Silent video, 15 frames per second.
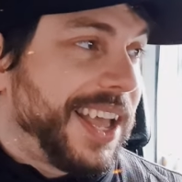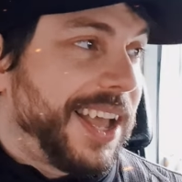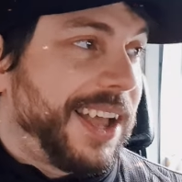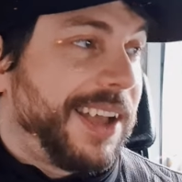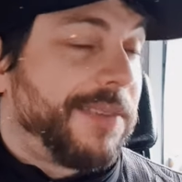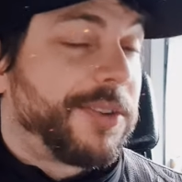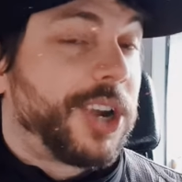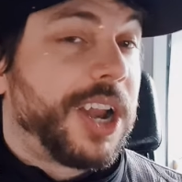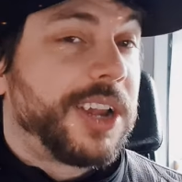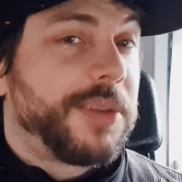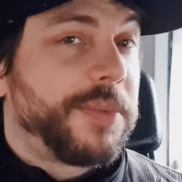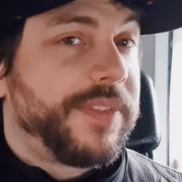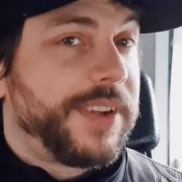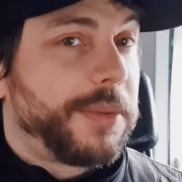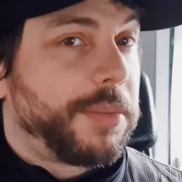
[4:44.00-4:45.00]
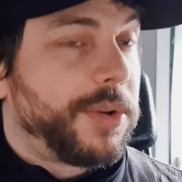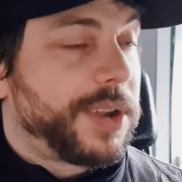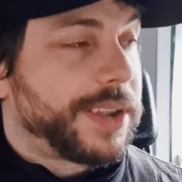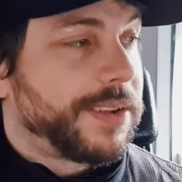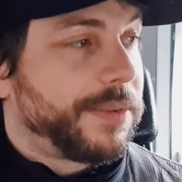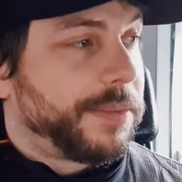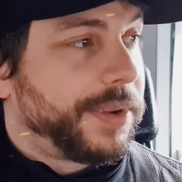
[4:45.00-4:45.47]
I'm trying to be a little
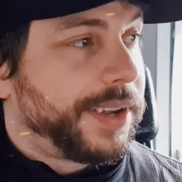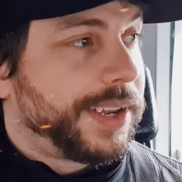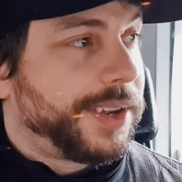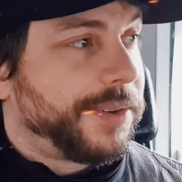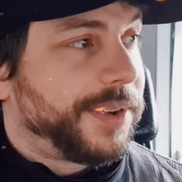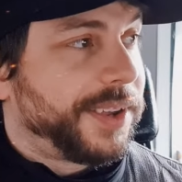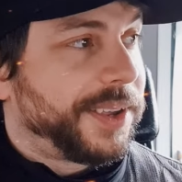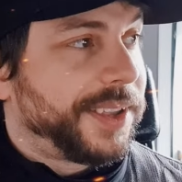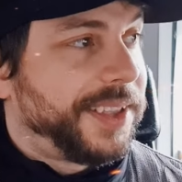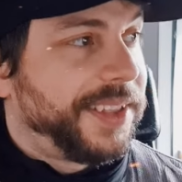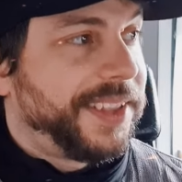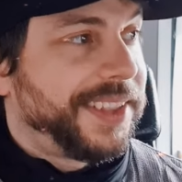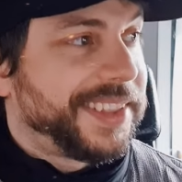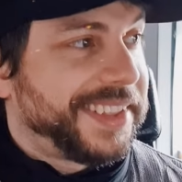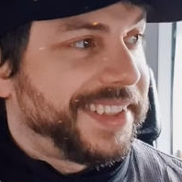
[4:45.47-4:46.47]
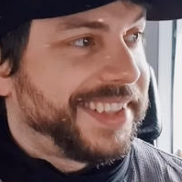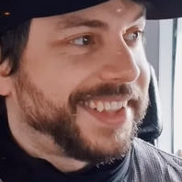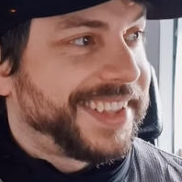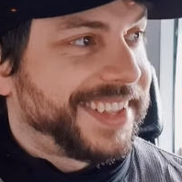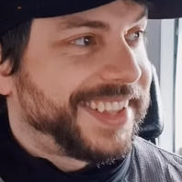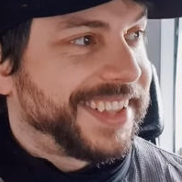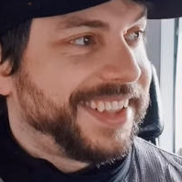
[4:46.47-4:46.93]
positive, but either way,
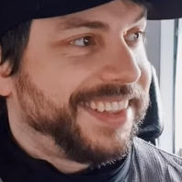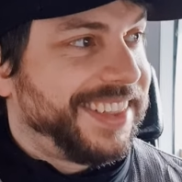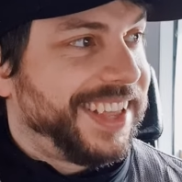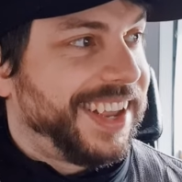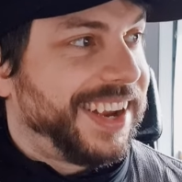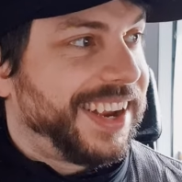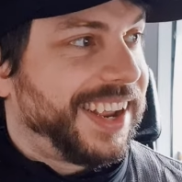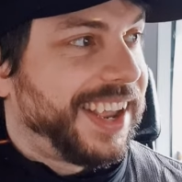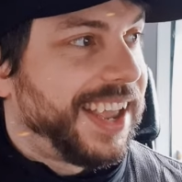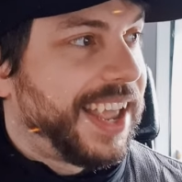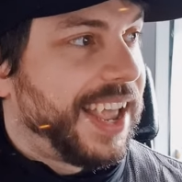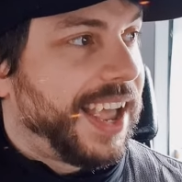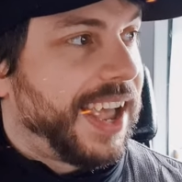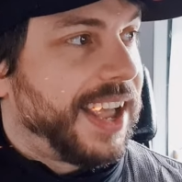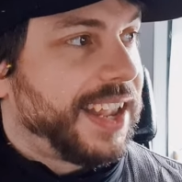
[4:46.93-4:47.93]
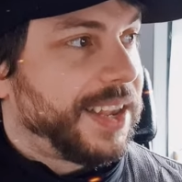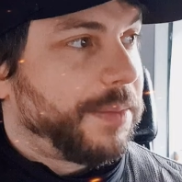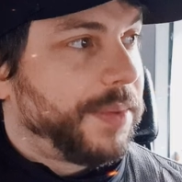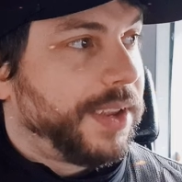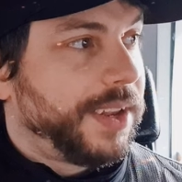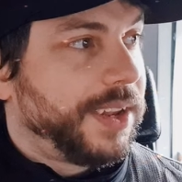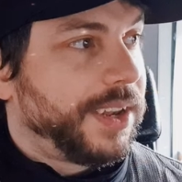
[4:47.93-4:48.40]
there has
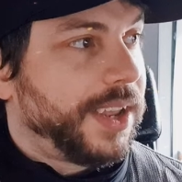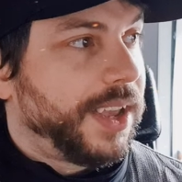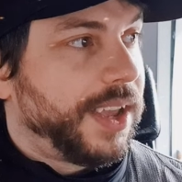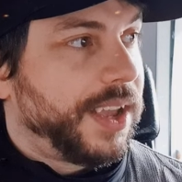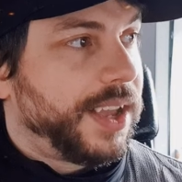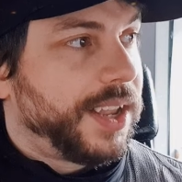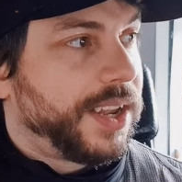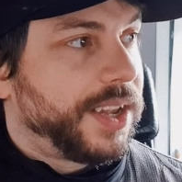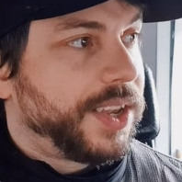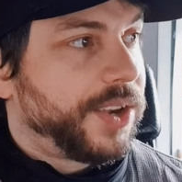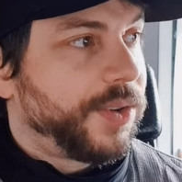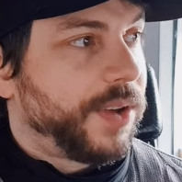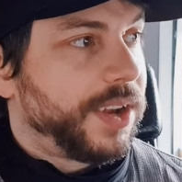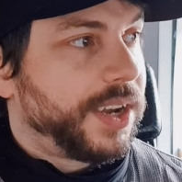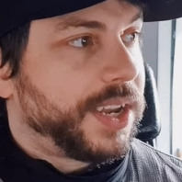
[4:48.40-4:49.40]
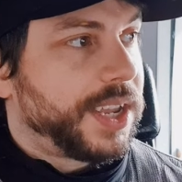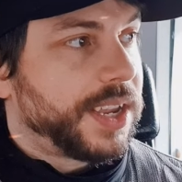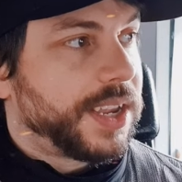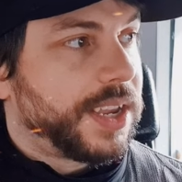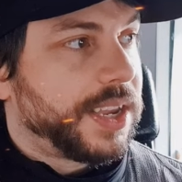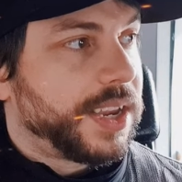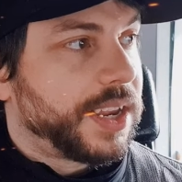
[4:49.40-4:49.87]
been
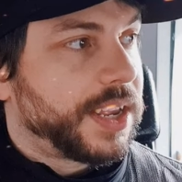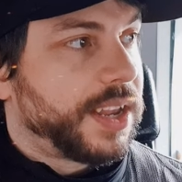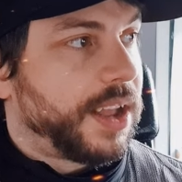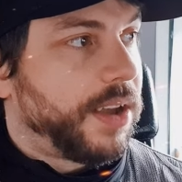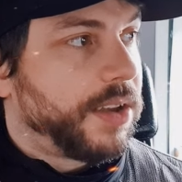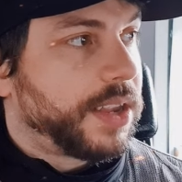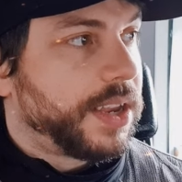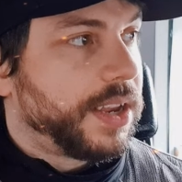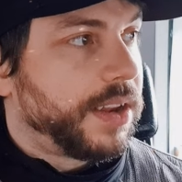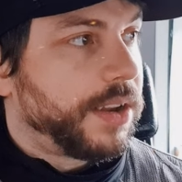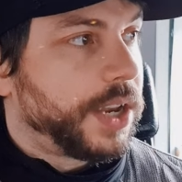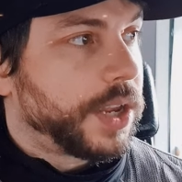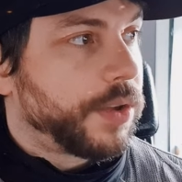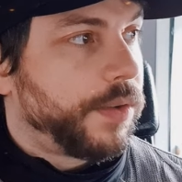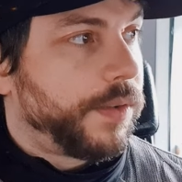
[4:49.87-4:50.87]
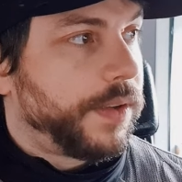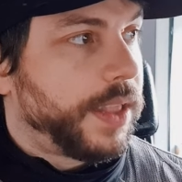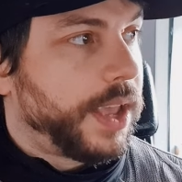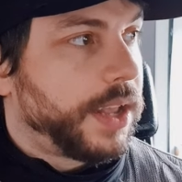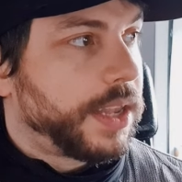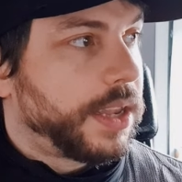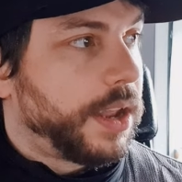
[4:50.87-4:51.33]
266,000 just over
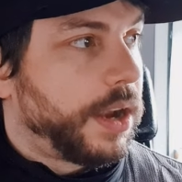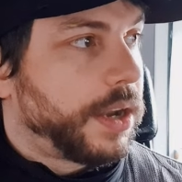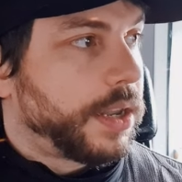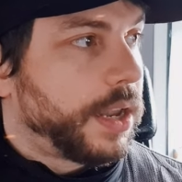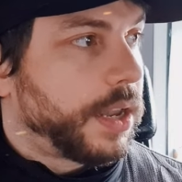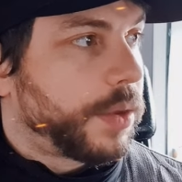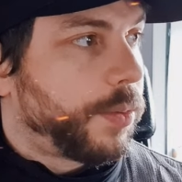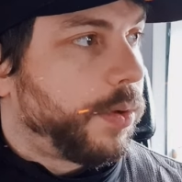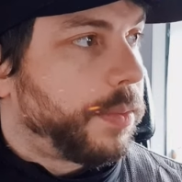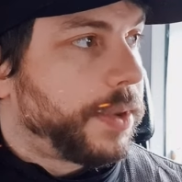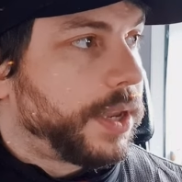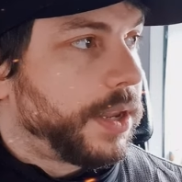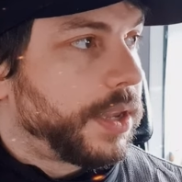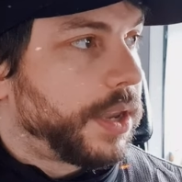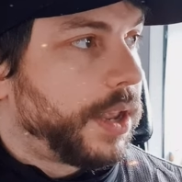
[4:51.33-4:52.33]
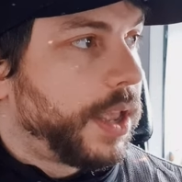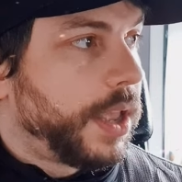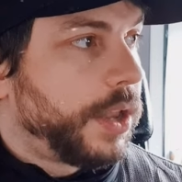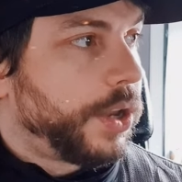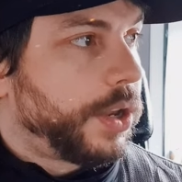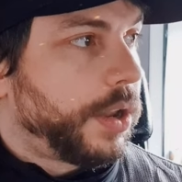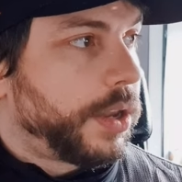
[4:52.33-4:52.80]
that size as swap since
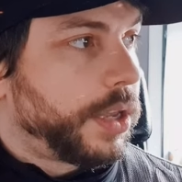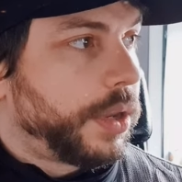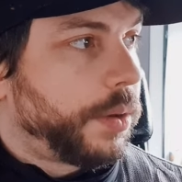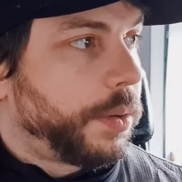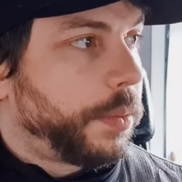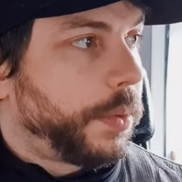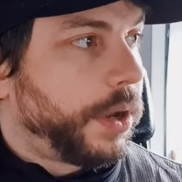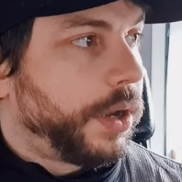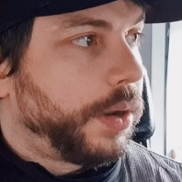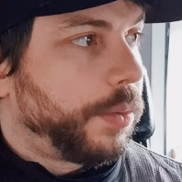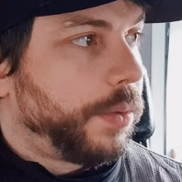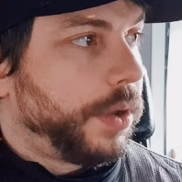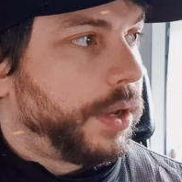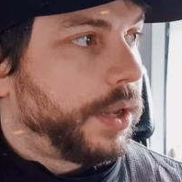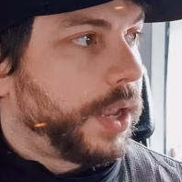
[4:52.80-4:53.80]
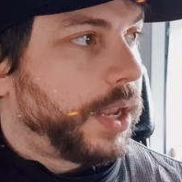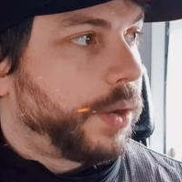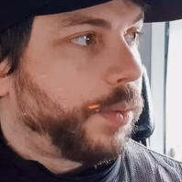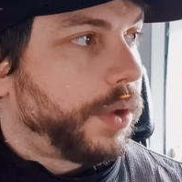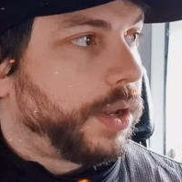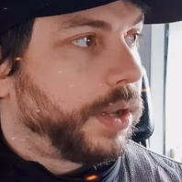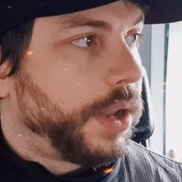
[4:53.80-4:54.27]
2021, with
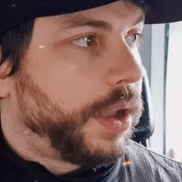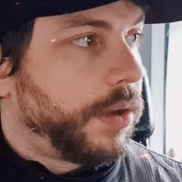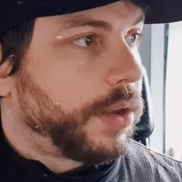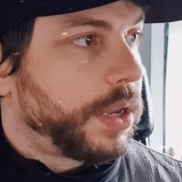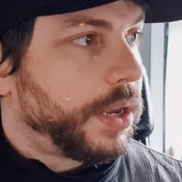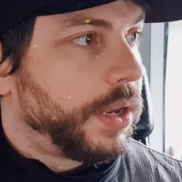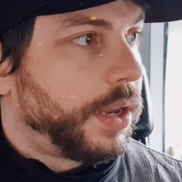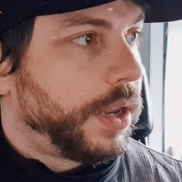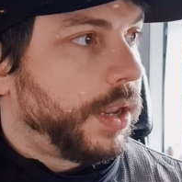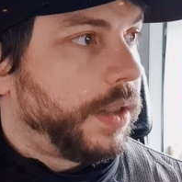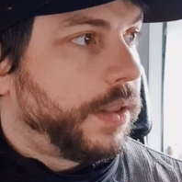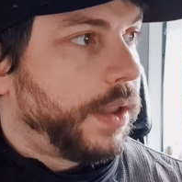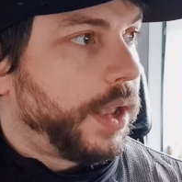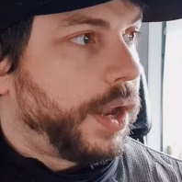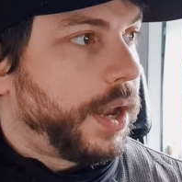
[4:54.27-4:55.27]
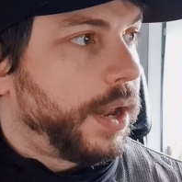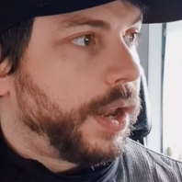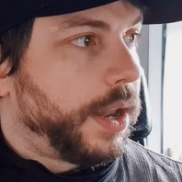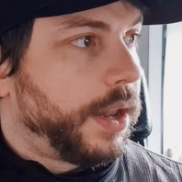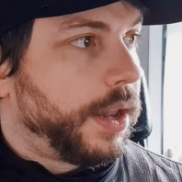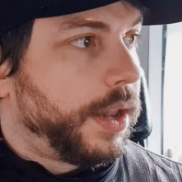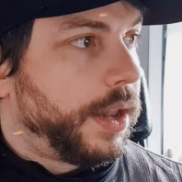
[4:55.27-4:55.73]
81,000 in the
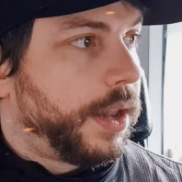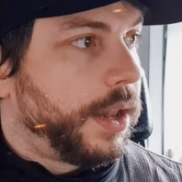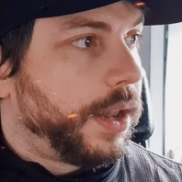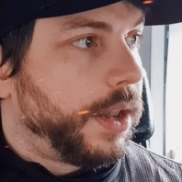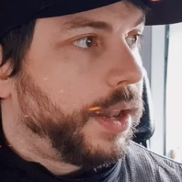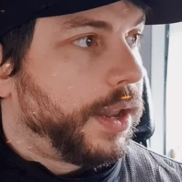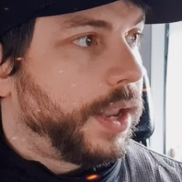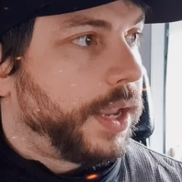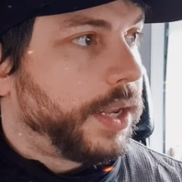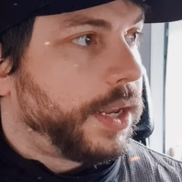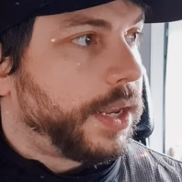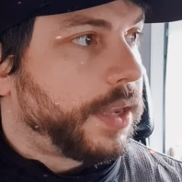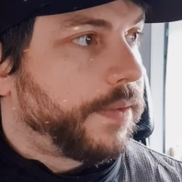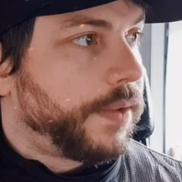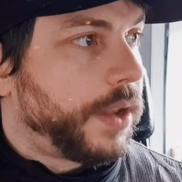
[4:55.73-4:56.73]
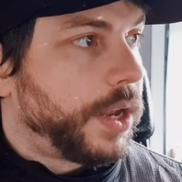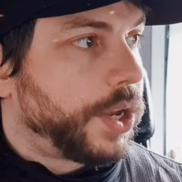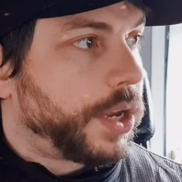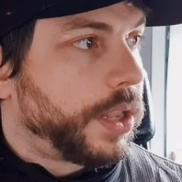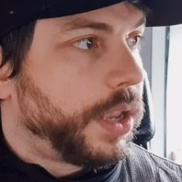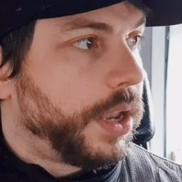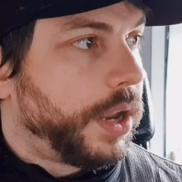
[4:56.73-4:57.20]
latest
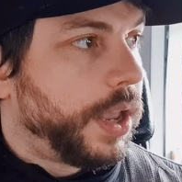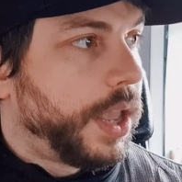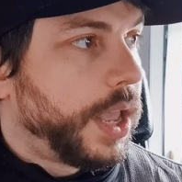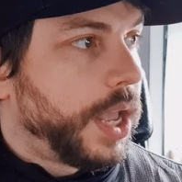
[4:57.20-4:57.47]
financial year.